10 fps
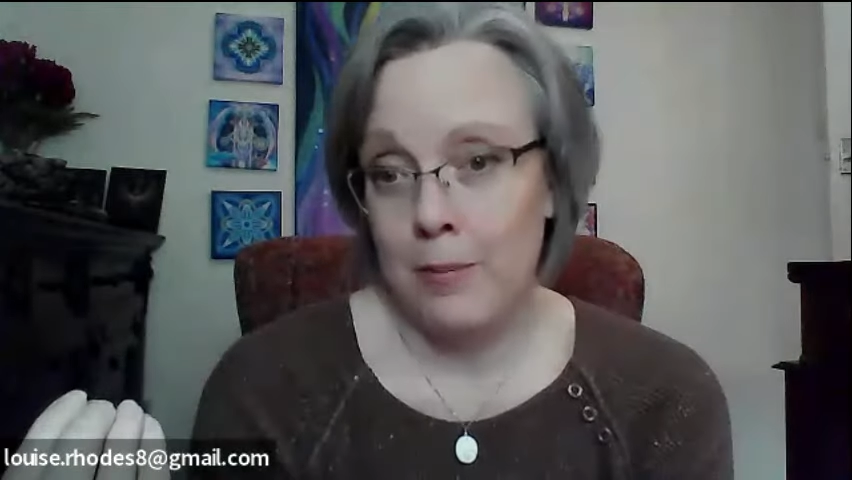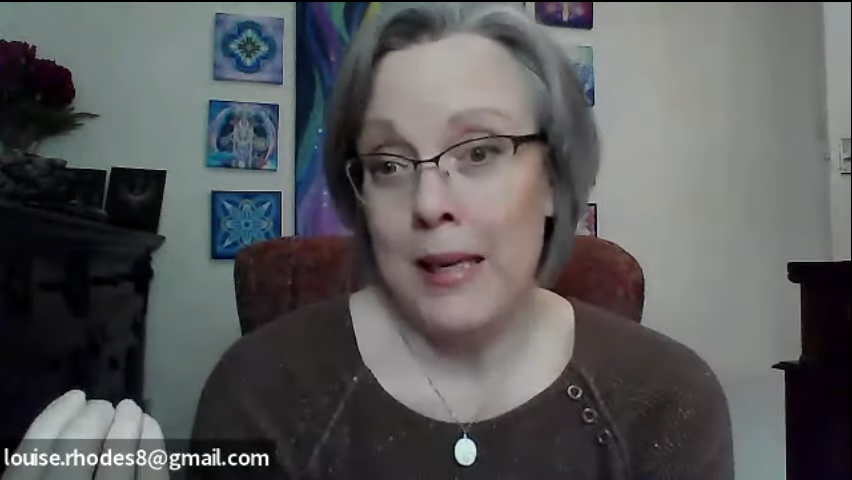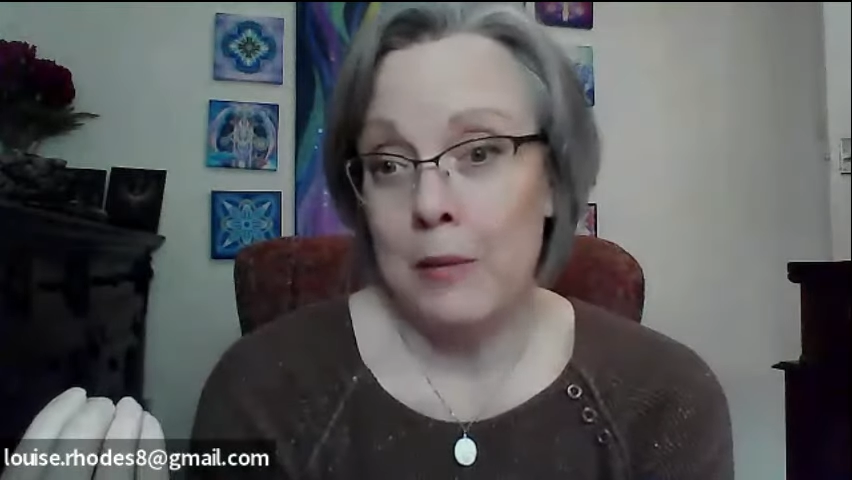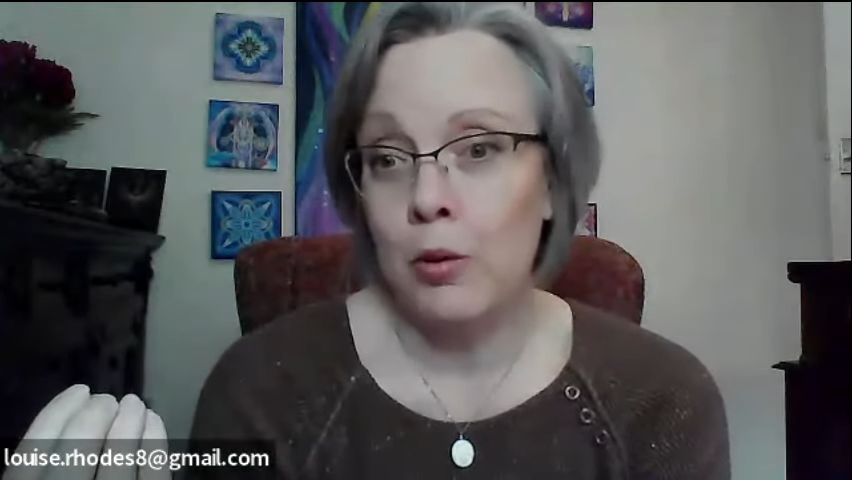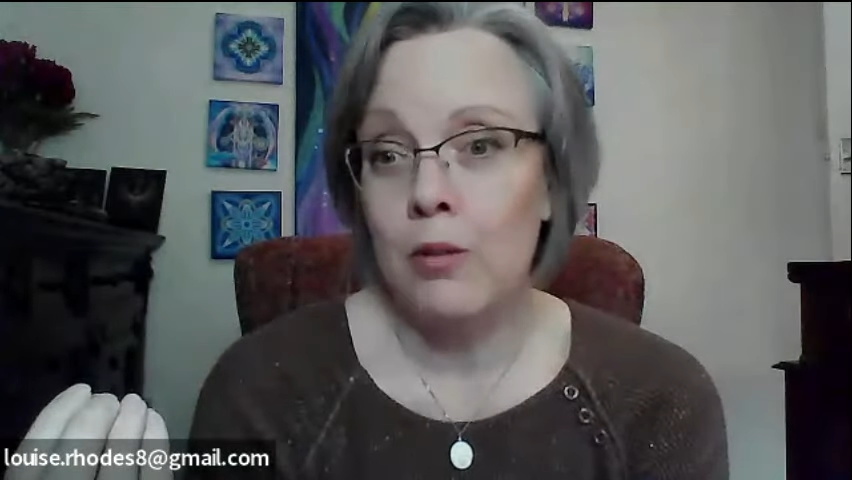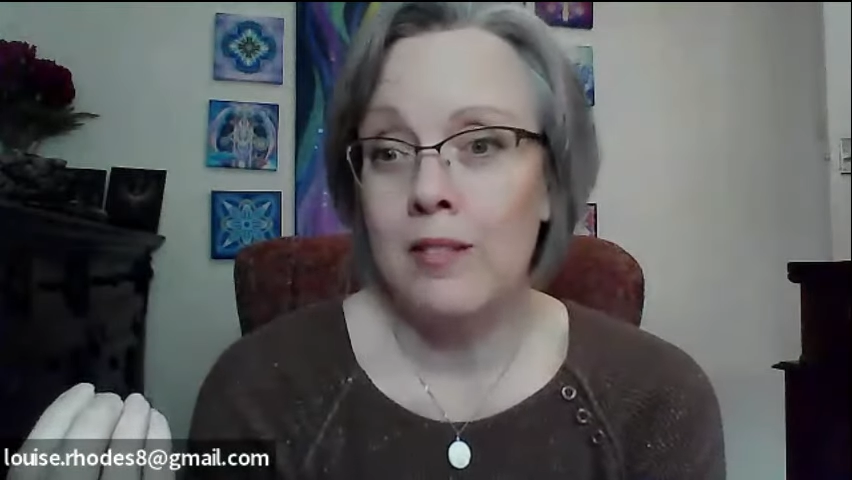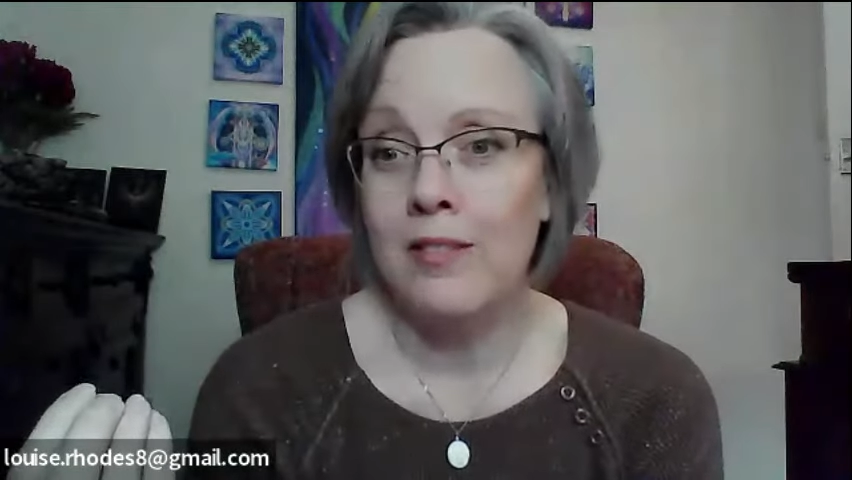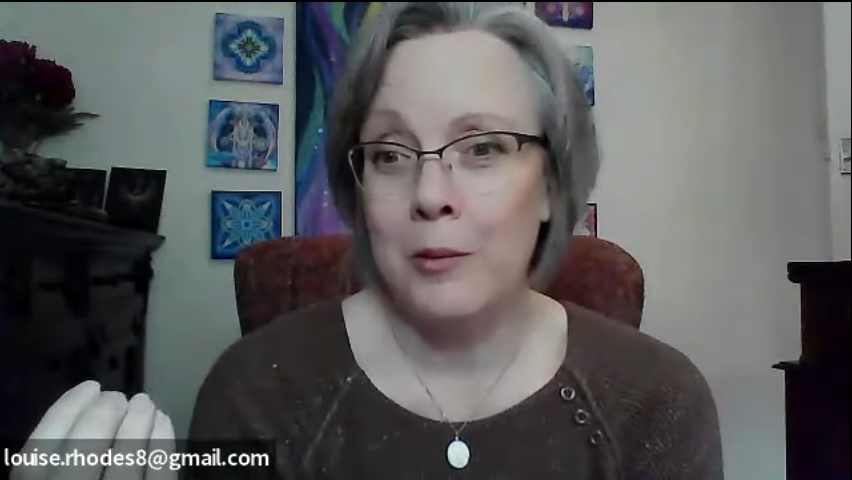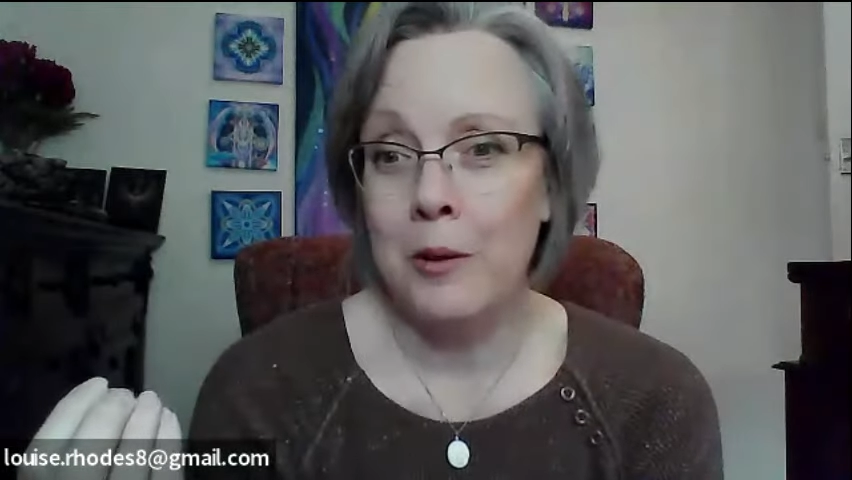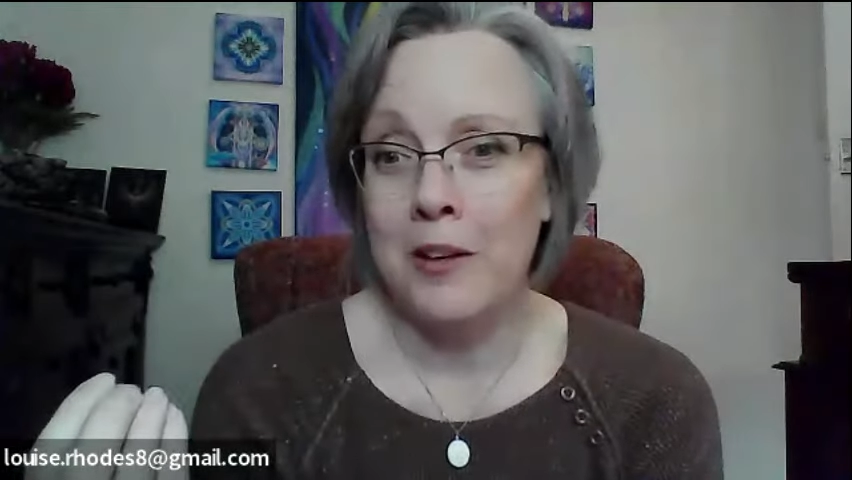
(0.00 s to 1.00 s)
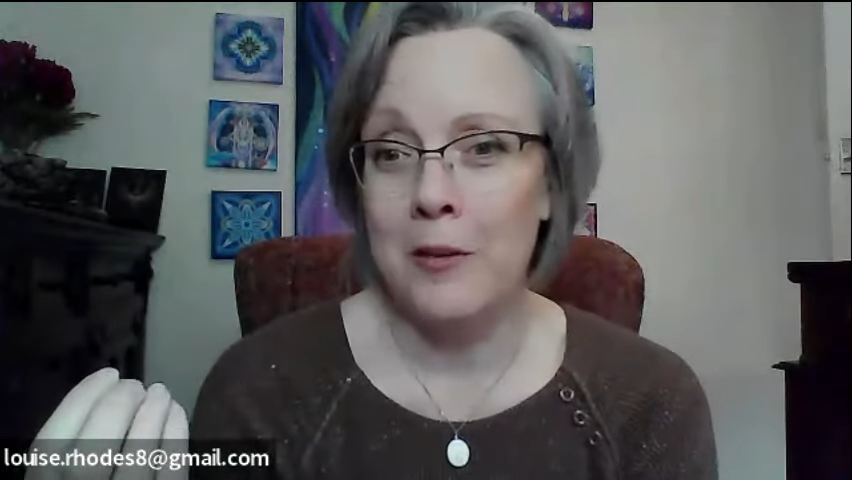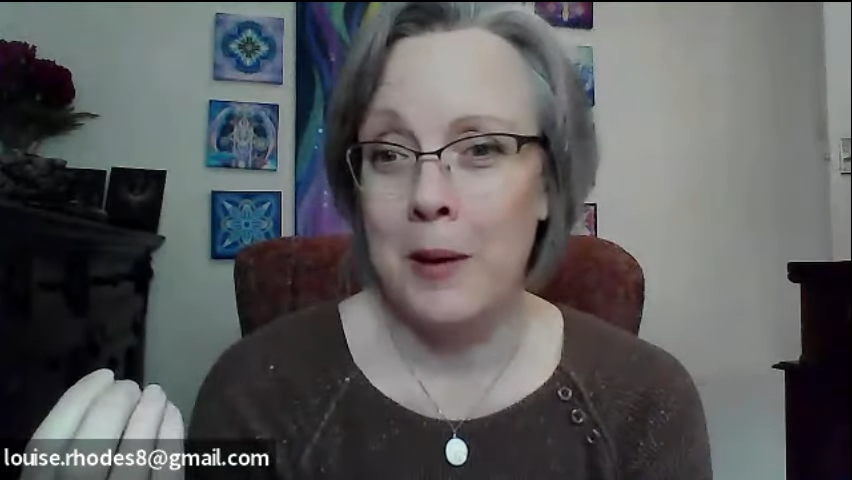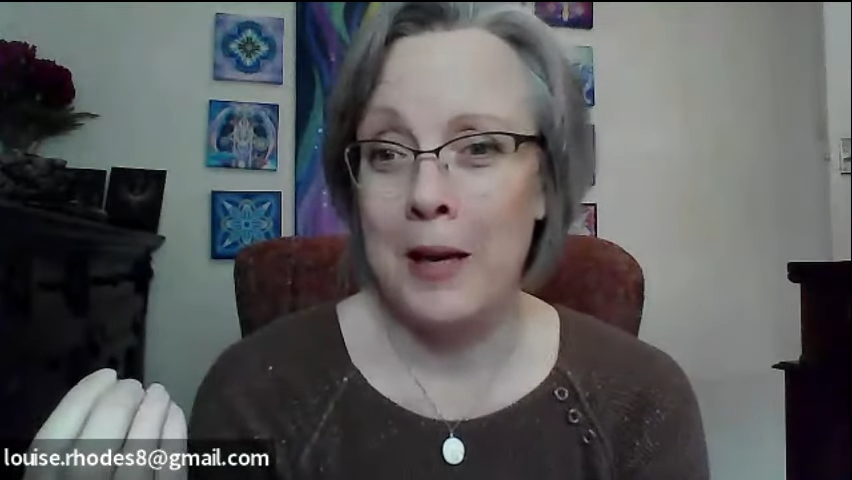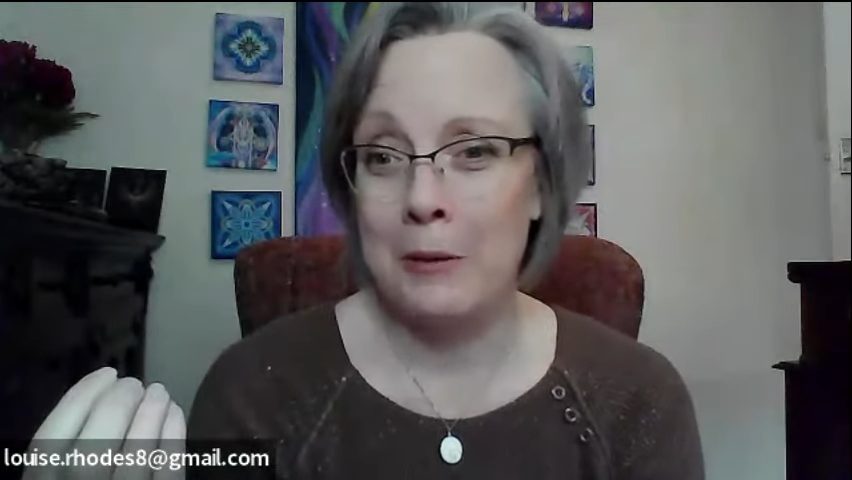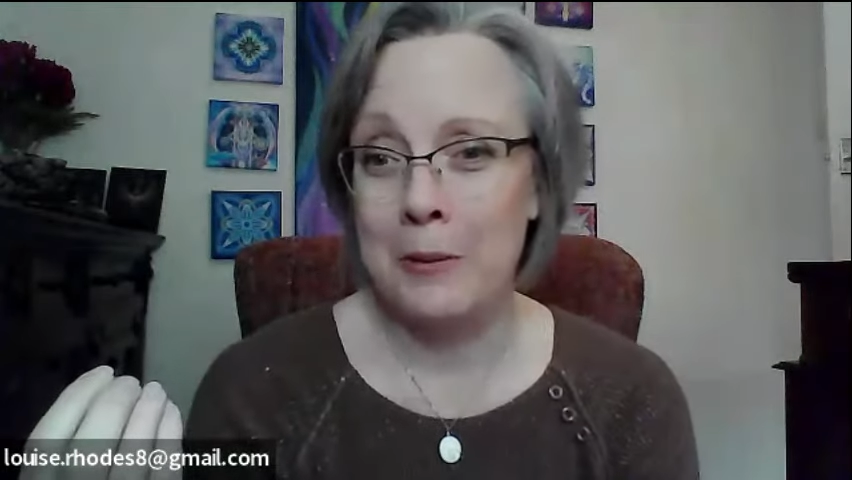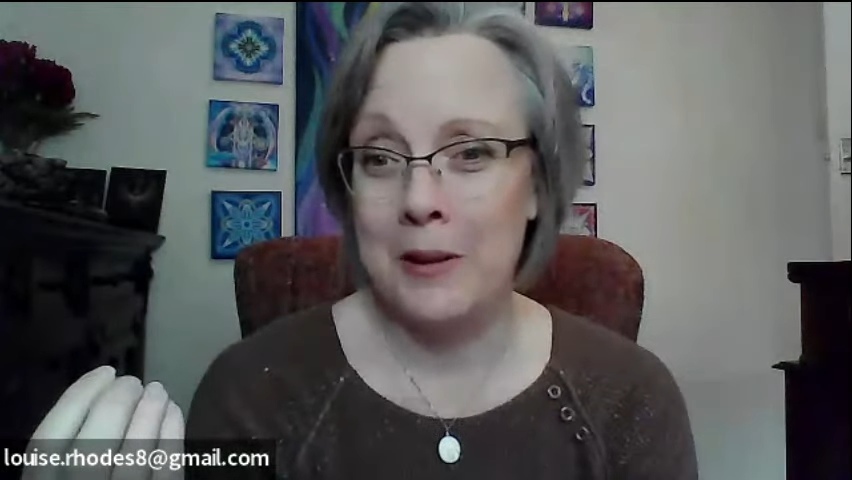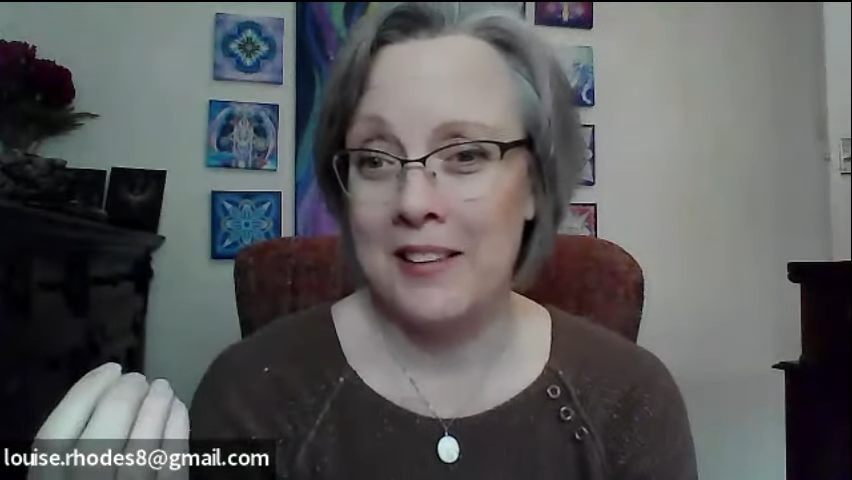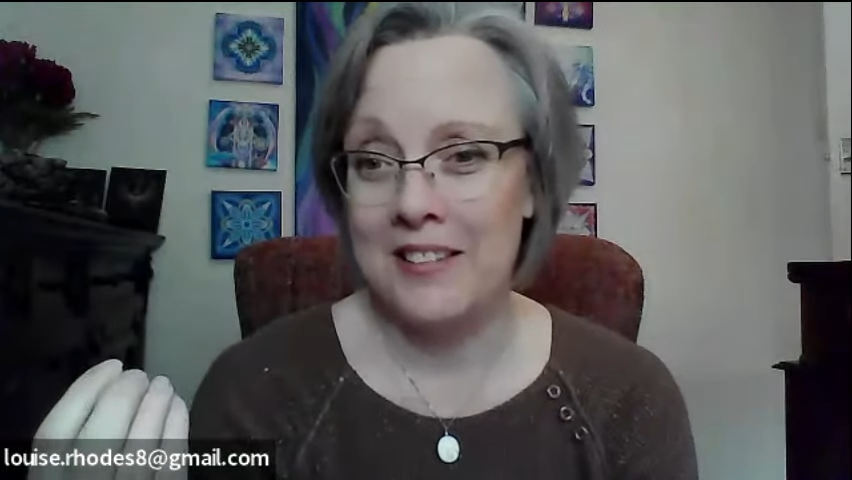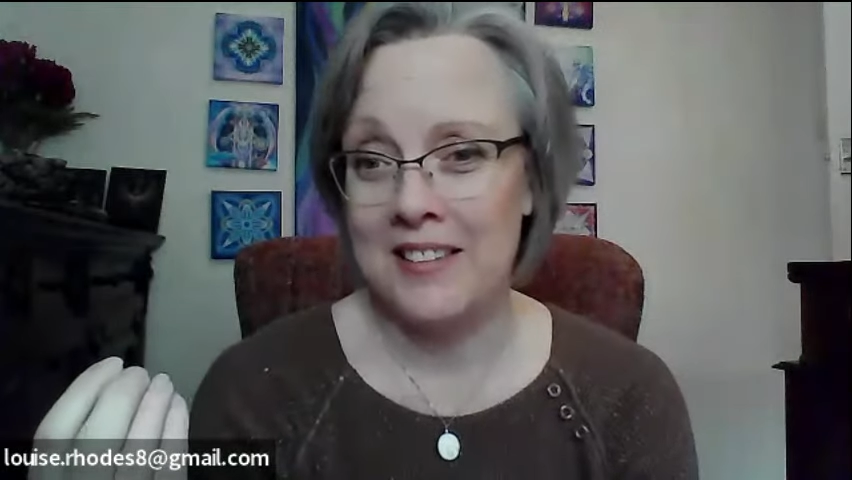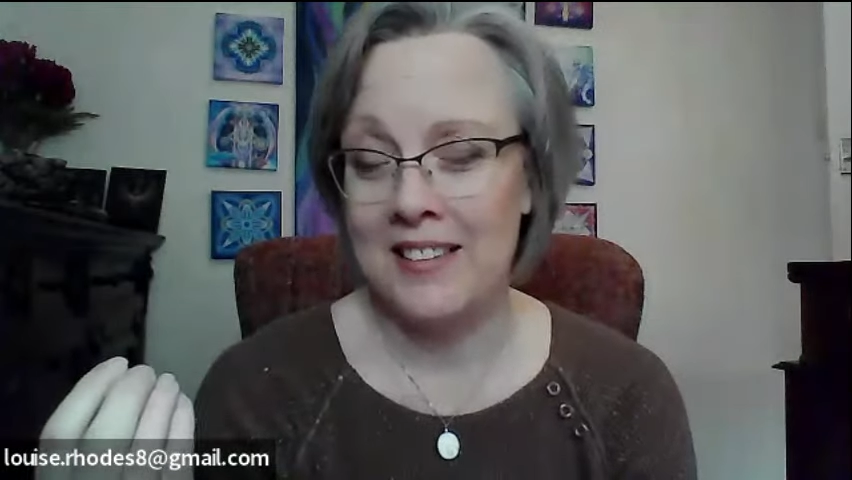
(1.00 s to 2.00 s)
people, for want of a better
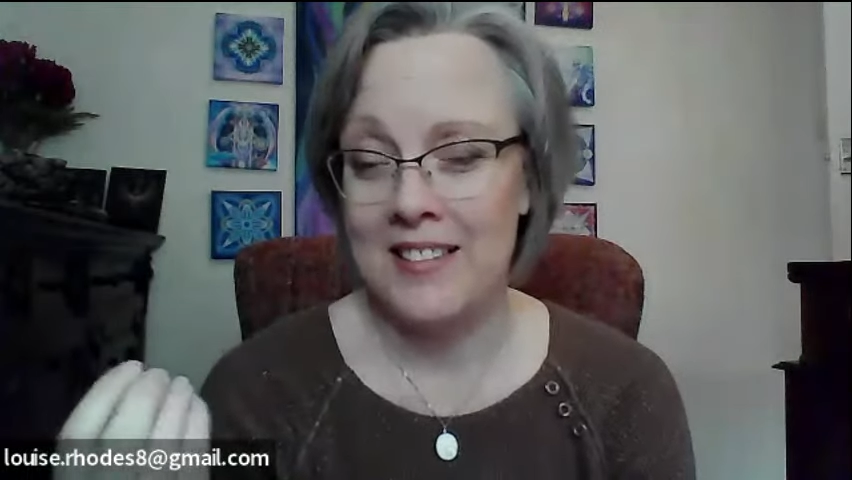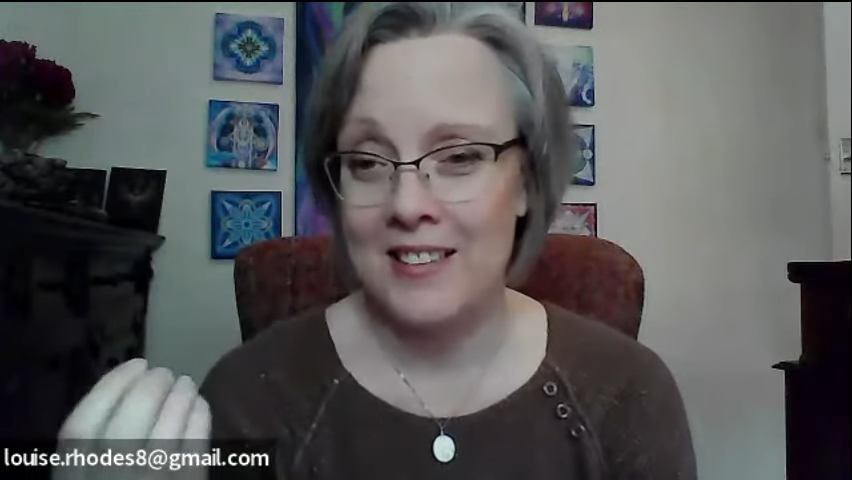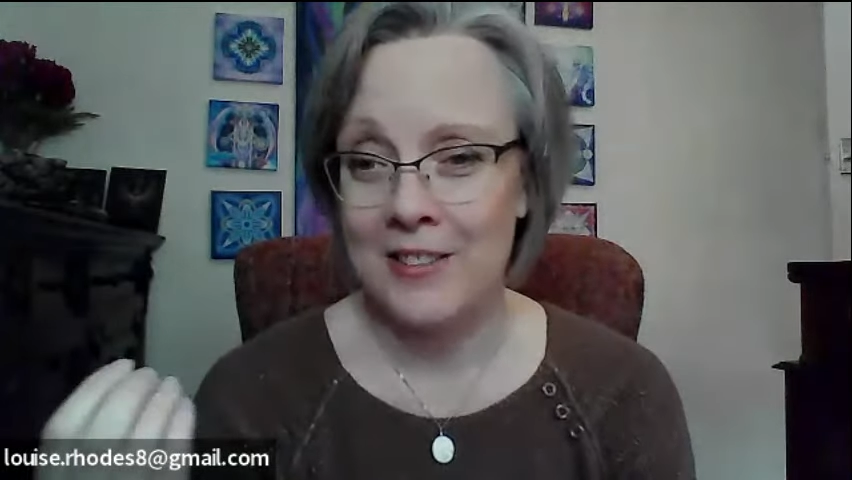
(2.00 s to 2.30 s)
word, that